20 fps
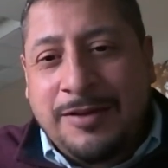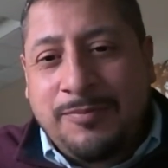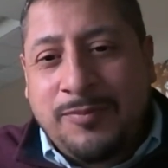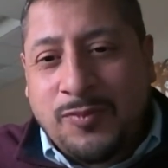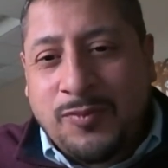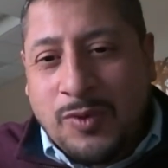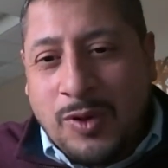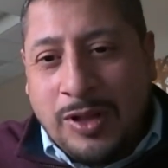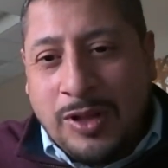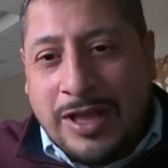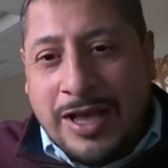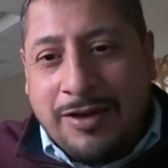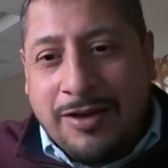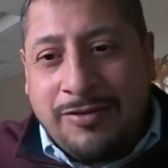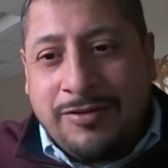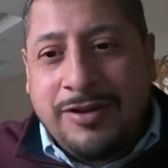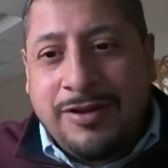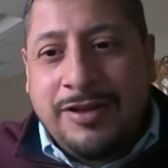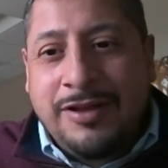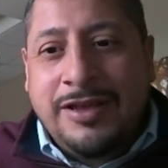roll
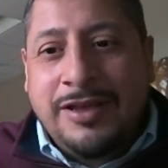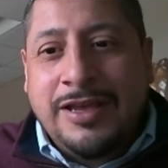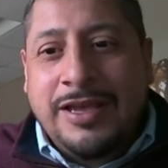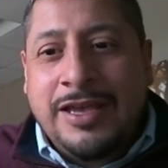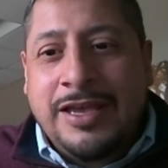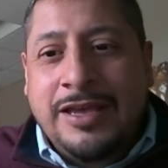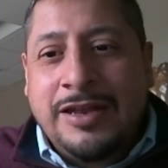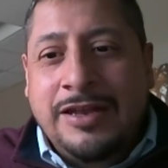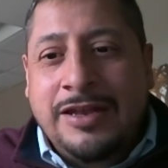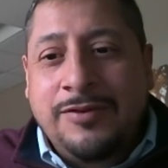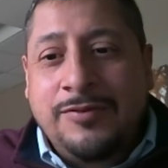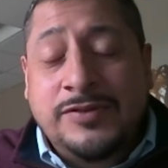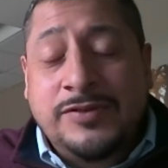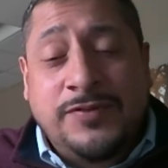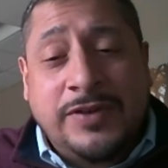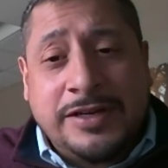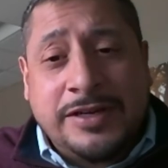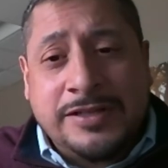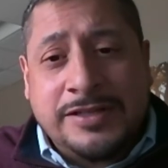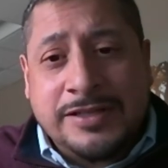out, and it was
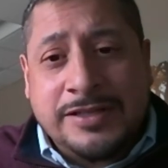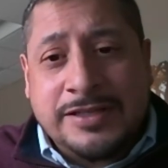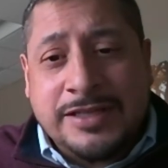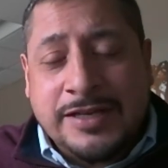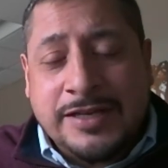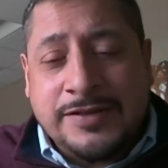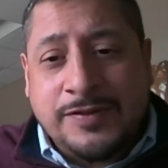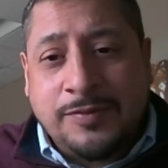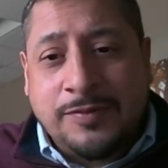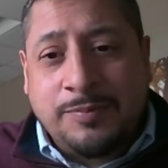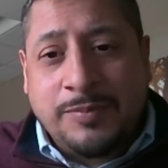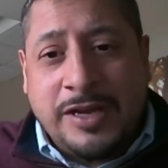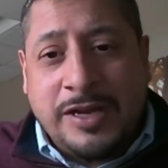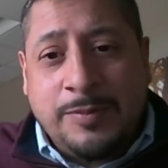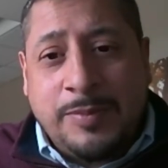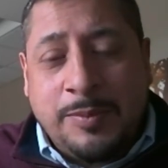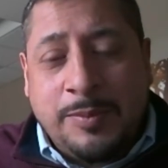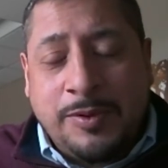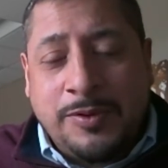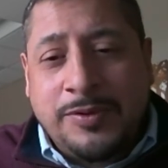very successful. Many
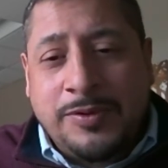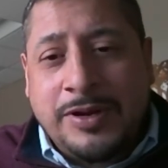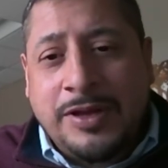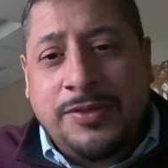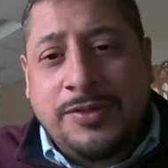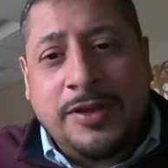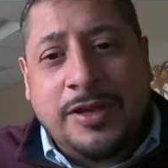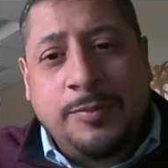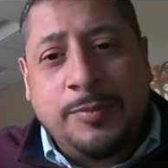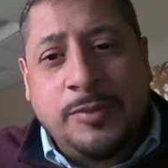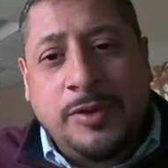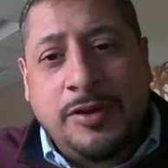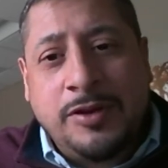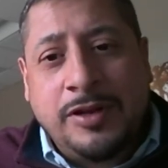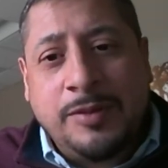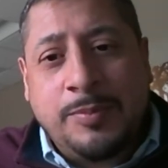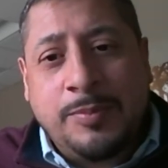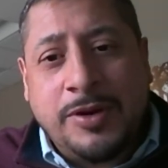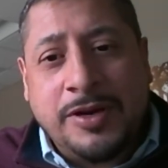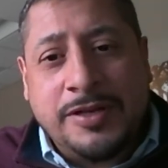people throughout the
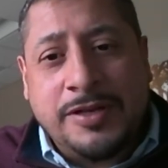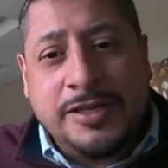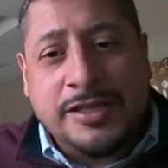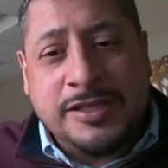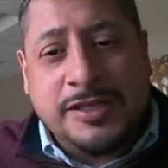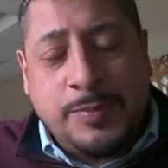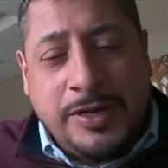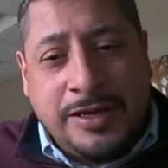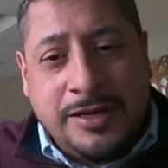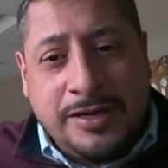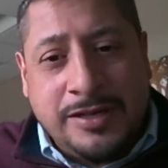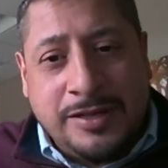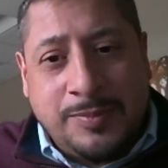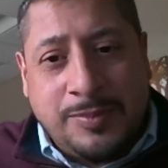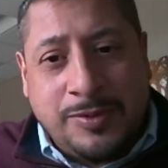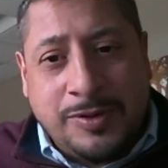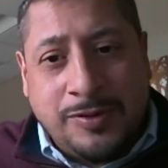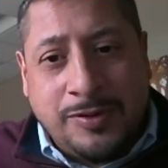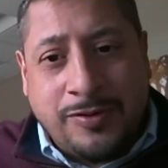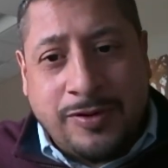community participated in the
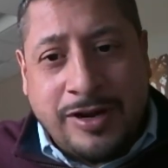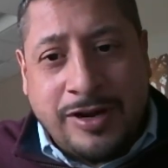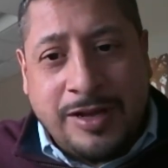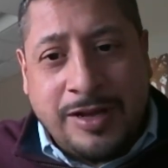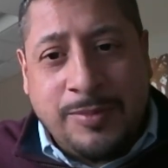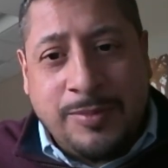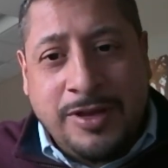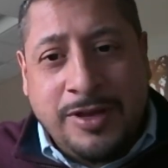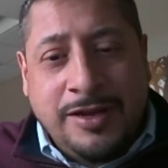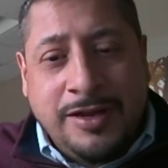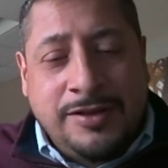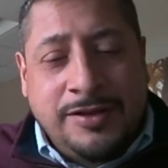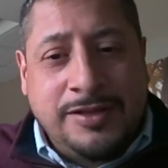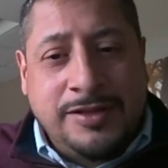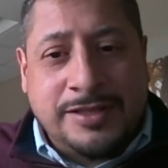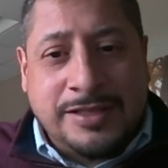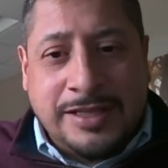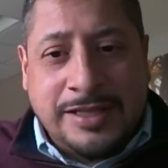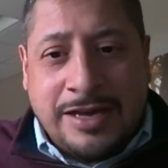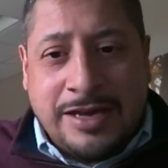program.
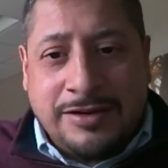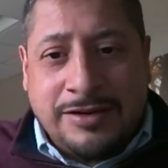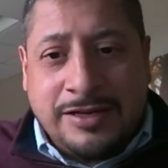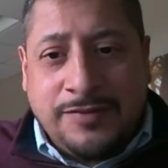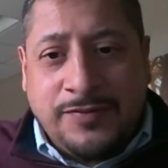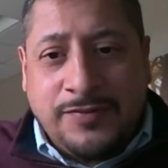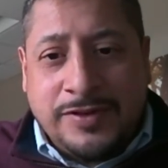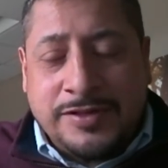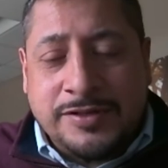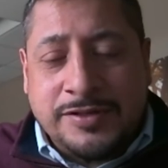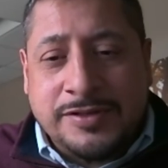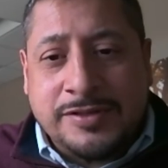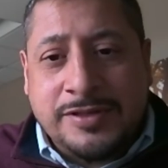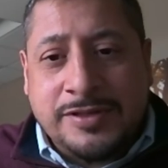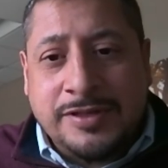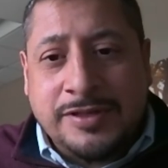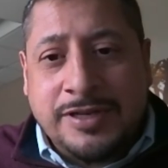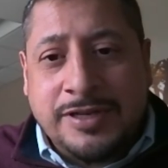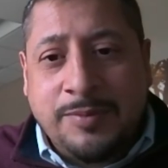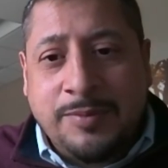This allowed individuals
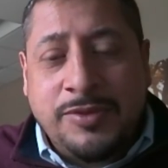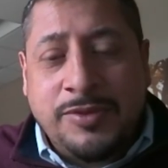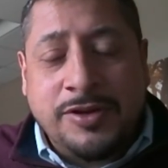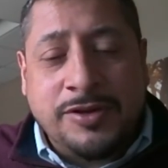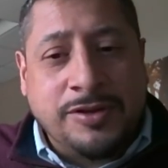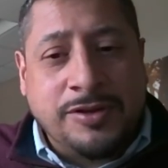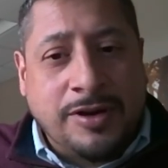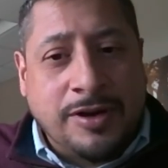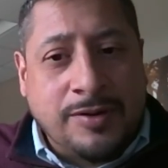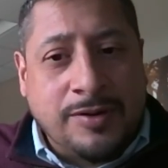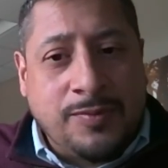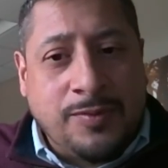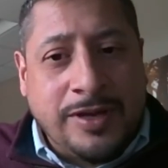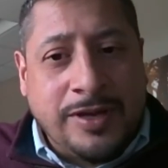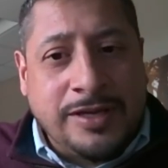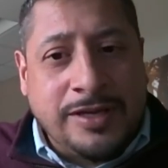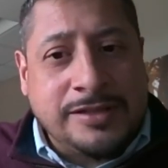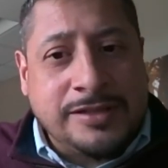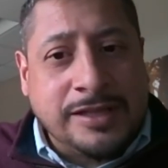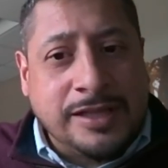to dump their yard
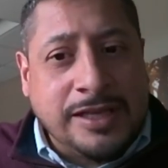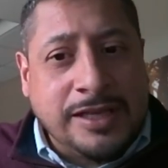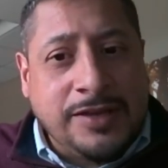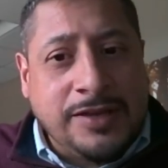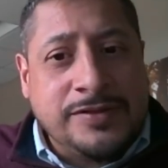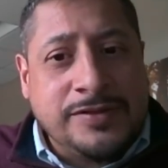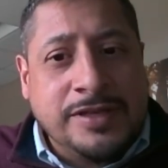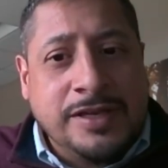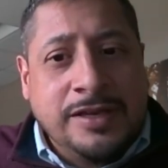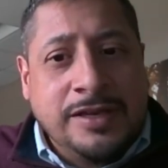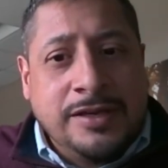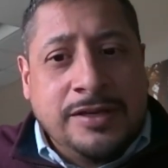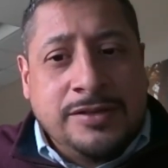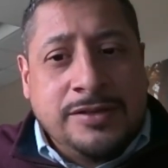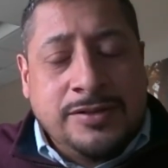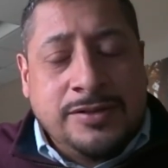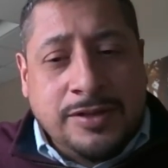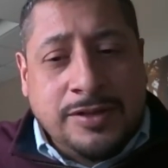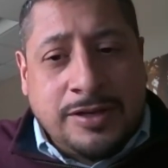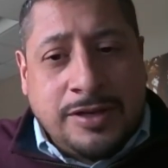waste leaves
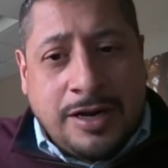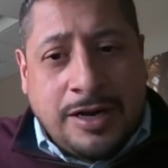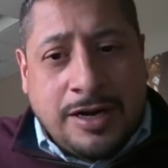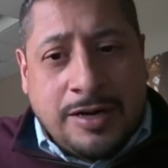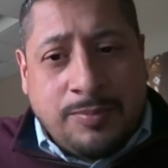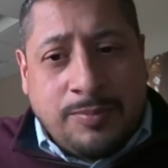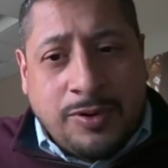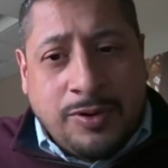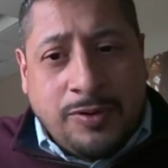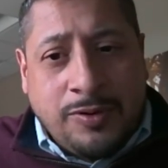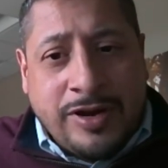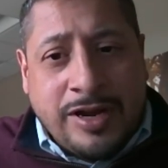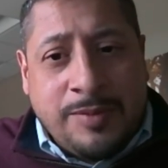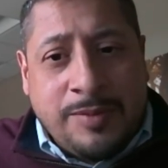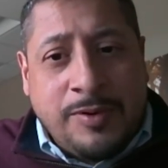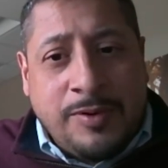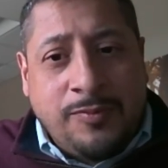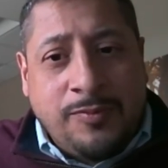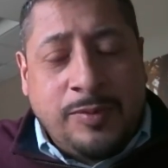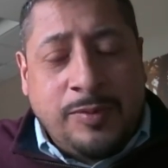to the cart
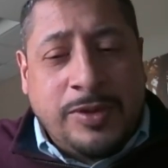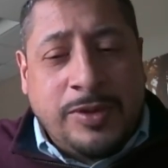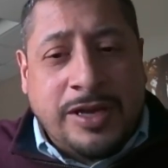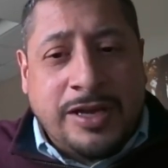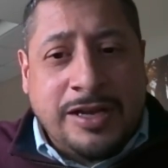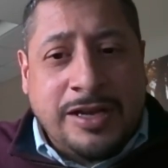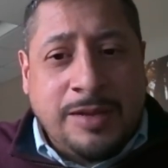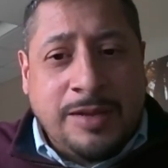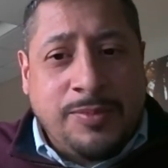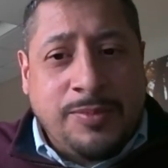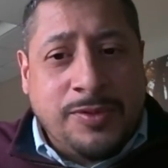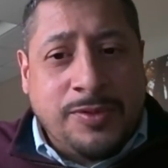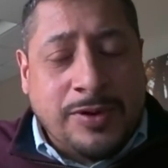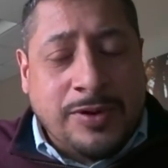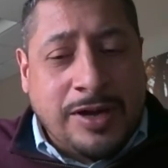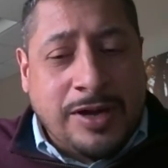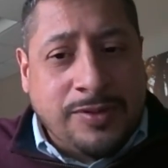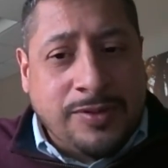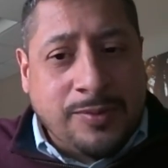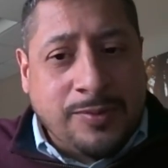program, and we'd pick it up
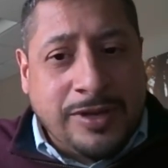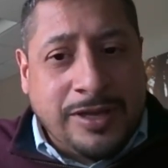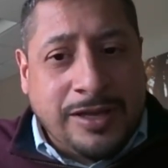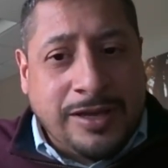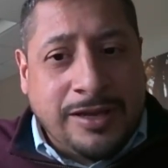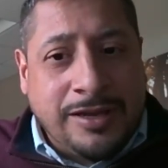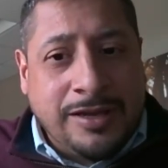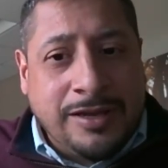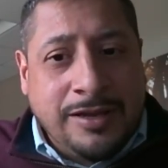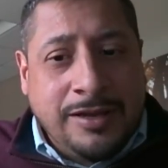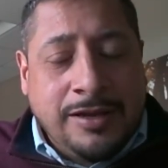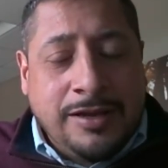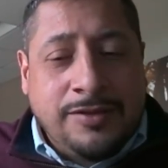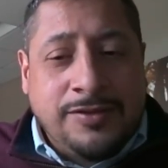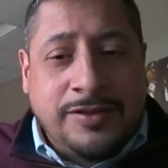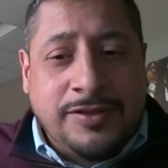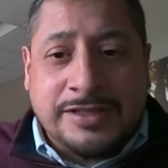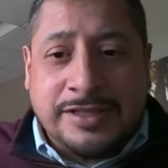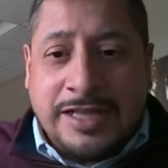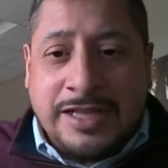throughout the week.
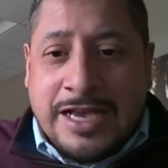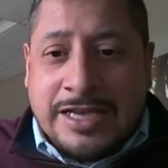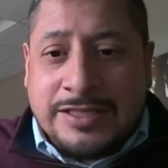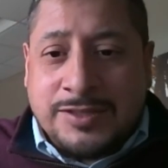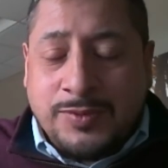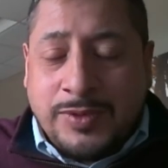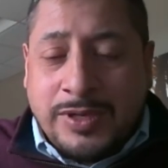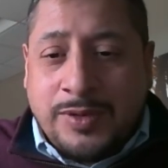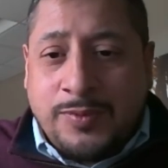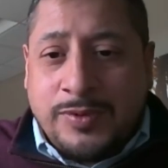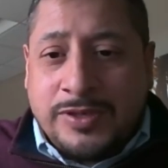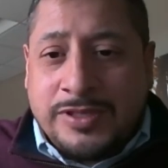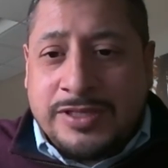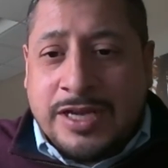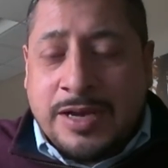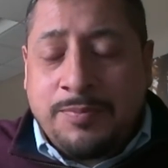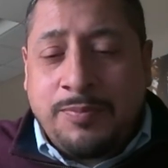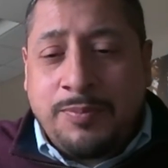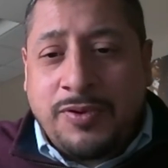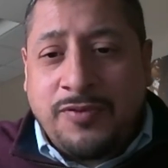This last week, we
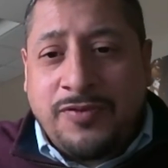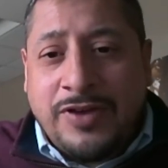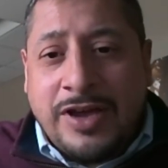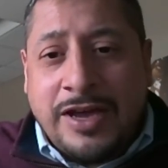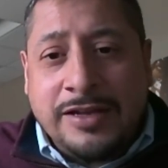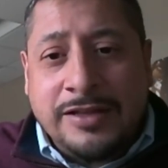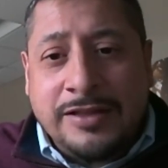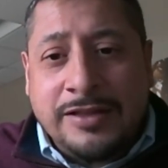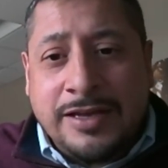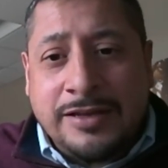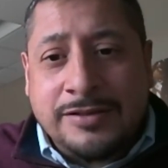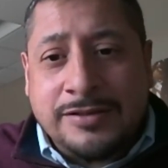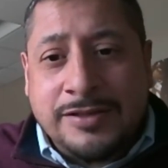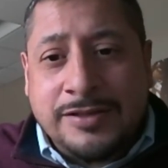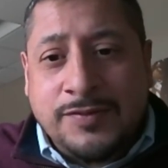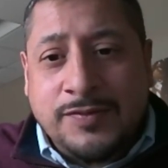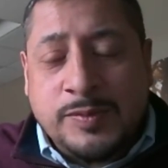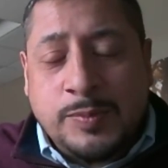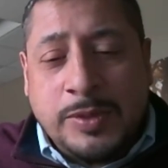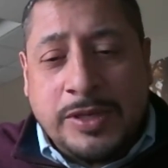stopped providing that
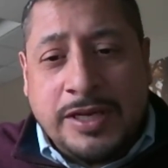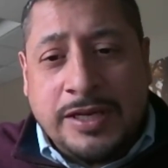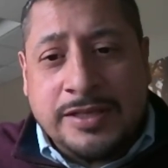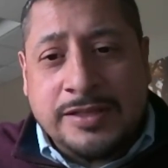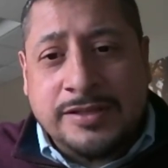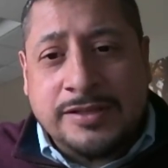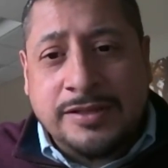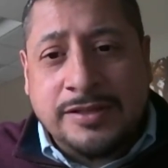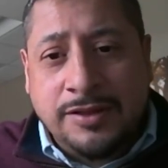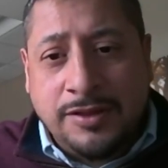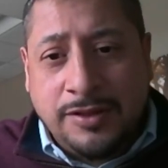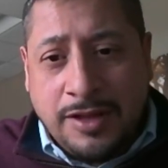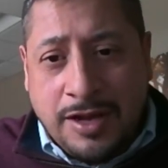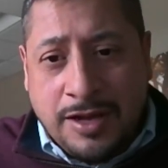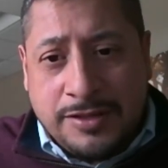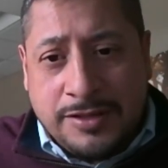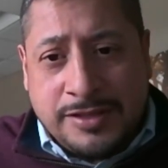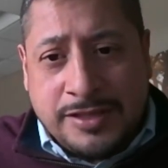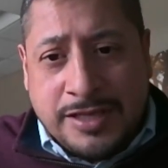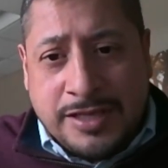service because
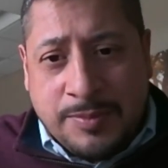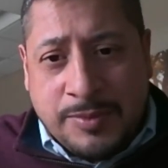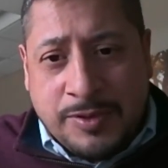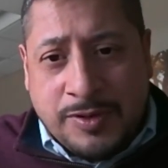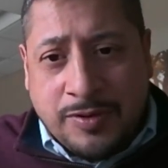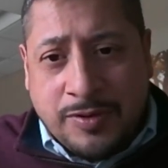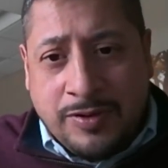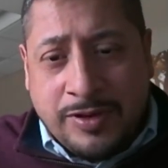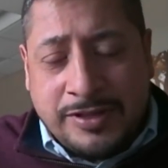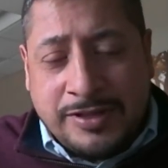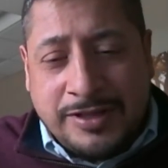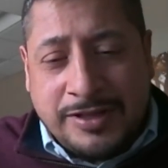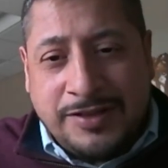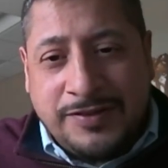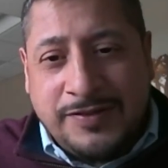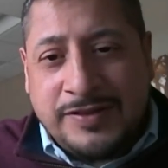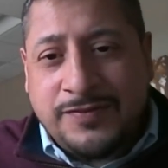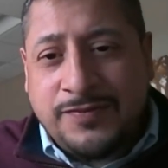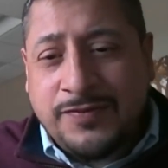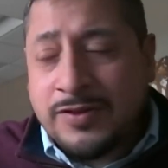lawn stopped growing. The
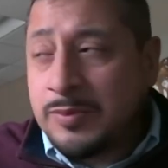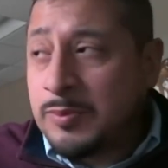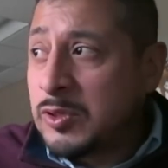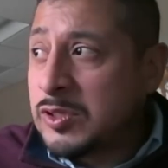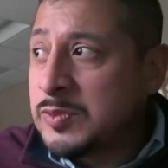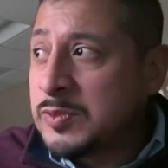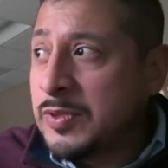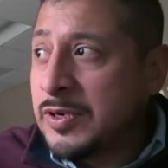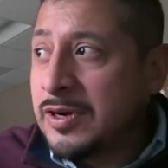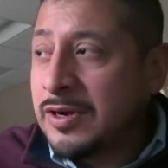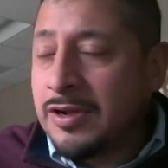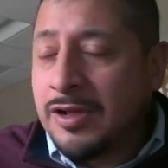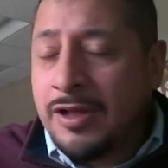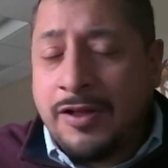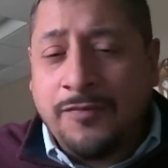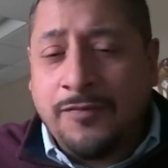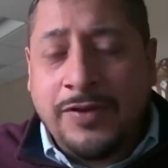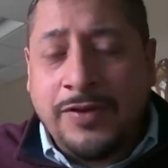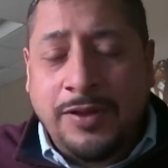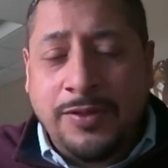leaves, for the most part,
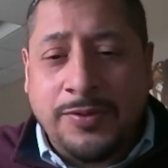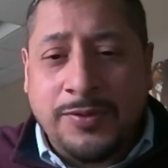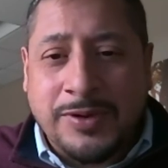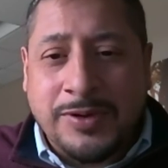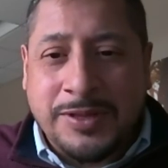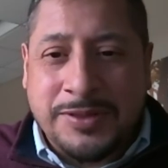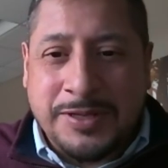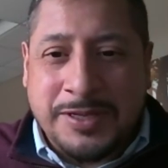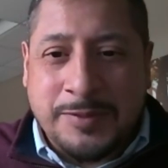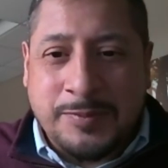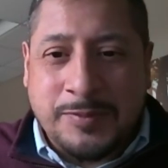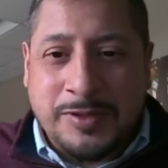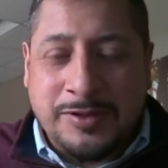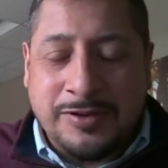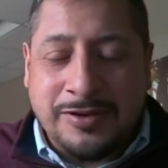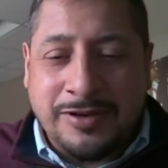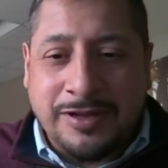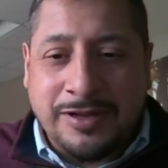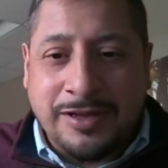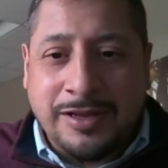all fell throughout the
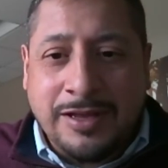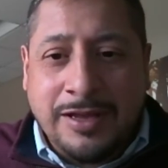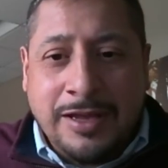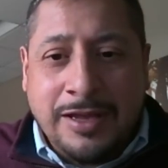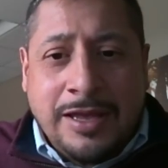community.